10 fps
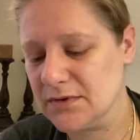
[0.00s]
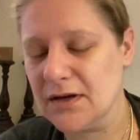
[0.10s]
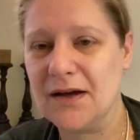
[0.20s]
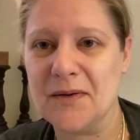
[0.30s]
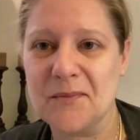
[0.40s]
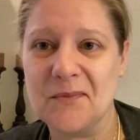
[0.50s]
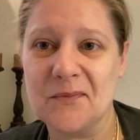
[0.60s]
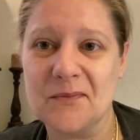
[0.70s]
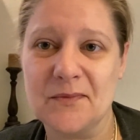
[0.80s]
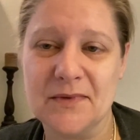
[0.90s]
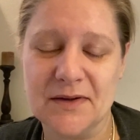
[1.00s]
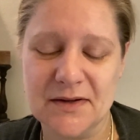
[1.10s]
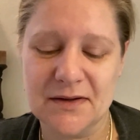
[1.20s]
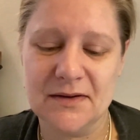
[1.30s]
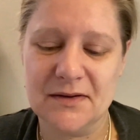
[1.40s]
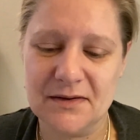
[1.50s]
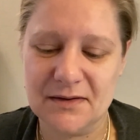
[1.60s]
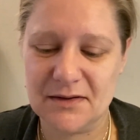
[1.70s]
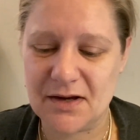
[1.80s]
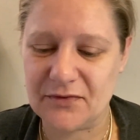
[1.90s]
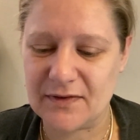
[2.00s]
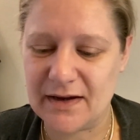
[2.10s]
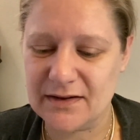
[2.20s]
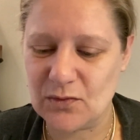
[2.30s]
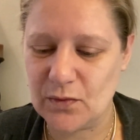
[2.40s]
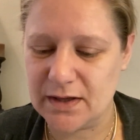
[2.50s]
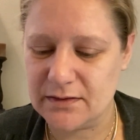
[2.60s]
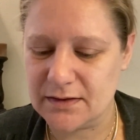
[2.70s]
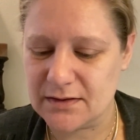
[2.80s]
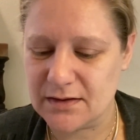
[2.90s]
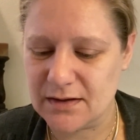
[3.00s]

I've kind of winged it.